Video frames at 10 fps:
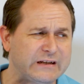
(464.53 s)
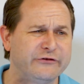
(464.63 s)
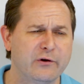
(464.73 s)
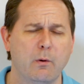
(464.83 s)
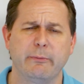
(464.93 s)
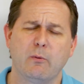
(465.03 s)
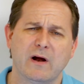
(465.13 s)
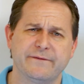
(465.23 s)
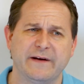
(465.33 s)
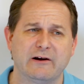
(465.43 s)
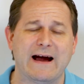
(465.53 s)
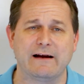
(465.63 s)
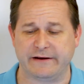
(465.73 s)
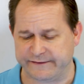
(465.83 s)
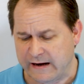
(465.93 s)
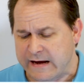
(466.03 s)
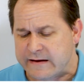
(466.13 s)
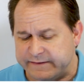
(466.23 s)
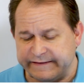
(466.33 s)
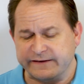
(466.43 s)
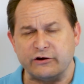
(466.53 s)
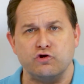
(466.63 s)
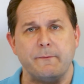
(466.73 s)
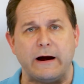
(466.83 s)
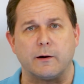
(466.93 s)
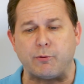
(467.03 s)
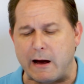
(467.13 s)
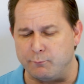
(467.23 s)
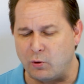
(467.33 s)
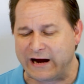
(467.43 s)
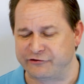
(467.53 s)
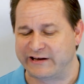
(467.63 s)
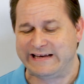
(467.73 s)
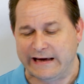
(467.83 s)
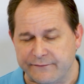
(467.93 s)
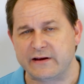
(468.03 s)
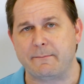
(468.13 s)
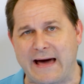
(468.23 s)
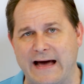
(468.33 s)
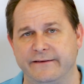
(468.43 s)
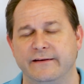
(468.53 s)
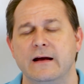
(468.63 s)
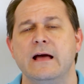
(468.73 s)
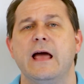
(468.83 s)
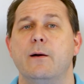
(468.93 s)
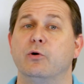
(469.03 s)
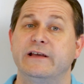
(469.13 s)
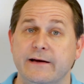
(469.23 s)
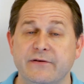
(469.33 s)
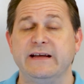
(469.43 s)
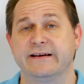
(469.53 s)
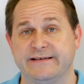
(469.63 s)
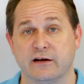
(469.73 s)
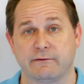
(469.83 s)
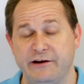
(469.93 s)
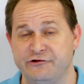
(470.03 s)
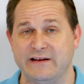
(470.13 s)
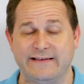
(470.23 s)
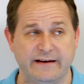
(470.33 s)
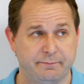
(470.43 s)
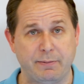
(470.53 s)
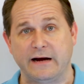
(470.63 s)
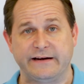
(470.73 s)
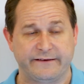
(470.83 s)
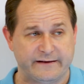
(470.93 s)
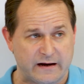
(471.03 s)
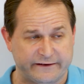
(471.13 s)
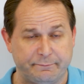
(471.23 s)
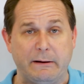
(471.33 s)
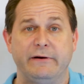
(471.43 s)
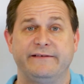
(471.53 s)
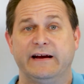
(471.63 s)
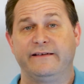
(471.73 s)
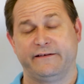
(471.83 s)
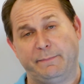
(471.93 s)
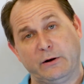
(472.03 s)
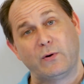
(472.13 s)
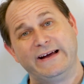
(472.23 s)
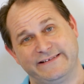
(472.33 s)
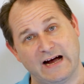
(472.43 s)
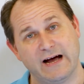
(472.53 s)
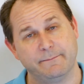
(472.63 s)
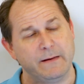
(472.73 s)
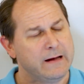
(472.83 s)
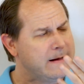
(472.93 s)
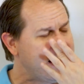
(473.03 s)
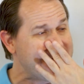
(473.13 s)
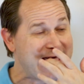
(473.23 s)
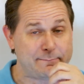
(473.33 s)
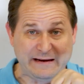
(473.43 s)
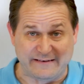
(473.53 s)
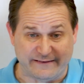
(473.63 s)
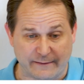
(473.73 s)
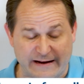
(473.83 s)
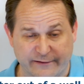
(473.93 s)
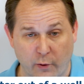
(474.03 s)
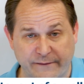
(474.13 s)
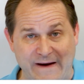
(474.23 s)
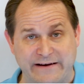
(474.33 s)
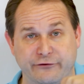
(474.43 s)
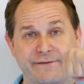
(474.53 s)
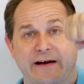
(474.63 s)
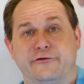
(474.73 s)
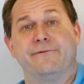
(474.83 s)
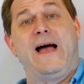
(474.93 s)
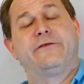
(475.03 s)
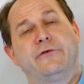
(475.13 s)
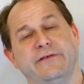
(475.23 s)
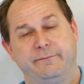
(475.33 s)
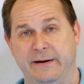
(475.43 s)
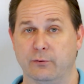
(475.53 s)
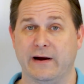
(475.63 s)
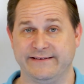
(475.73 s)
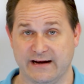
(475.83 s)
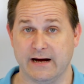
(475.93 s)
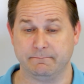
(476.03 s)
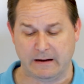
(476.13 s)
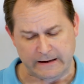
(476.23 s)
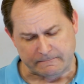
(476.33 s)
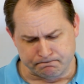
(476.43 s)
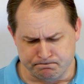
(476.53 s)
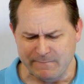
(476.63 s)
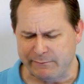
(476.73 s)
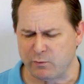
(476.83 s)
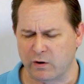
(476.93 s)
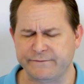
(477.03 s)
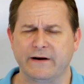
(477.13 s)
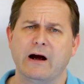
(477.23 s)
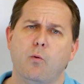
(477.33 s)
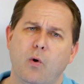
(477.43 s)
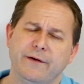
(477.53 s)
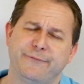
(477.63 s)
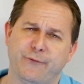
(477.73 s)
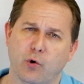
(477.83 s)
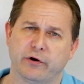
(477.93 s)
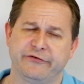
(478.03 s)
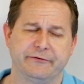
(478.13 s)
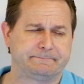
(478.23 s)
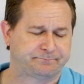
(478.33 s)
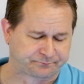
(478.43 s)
So what we want to figure out is, this is a numeric problem. We're actually given the mass, and we're given the acceleration that this bucket is uh, experiencing as it's being raised up, and that means it's, it's going faster and faster and faster as it's being raised up. And we want to figure out what force